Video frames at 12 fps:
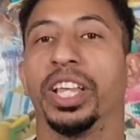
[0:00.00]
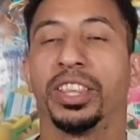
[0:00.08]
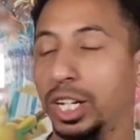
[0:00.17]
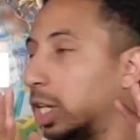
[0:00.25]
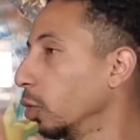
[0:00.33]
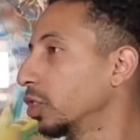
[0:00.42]

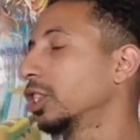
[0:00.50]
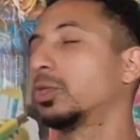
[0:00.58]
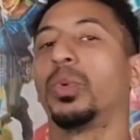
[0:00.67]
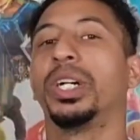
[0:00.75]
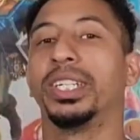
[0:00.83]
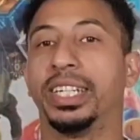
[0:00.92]
The closest
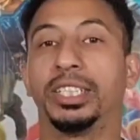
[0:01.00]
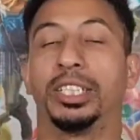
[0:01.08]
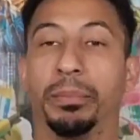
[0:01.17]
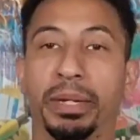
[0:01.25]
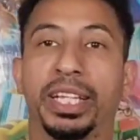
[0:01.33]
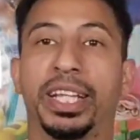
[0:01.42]
one that
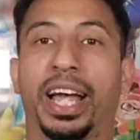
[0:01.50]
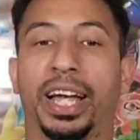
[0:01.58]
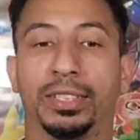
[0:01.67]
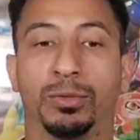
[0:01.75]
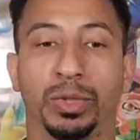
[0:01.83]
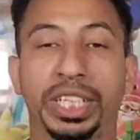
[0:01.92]
to me that
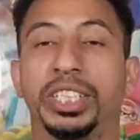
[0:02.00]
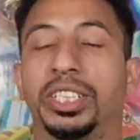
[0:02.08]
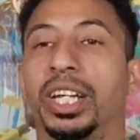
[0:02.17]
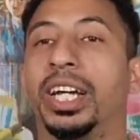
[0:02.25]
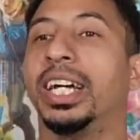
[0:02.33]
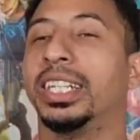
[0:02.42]
has
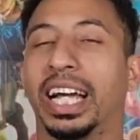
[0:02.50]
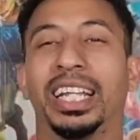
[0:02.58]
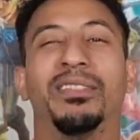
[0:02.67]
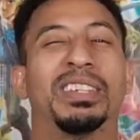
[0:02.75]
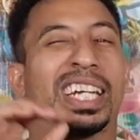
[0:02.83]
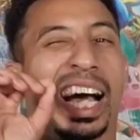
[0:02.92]
reached, that
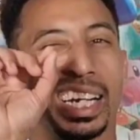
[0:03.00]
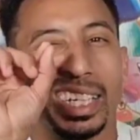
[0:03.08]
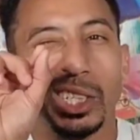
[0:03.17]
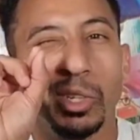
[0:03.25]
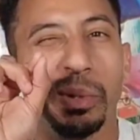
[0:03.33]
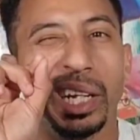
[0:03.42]
even got a
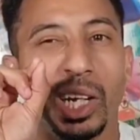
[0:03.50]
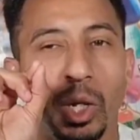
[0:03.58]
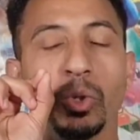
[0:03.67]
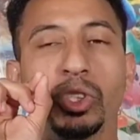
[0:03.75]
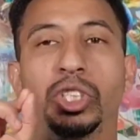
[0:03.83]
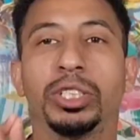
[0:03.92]
little bit
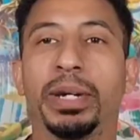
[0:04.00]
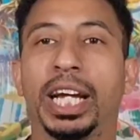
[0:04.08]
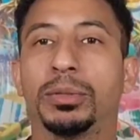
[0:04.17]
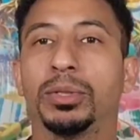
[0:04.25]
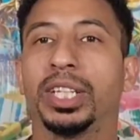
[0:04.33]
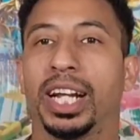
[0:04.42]
close to Smash Bros.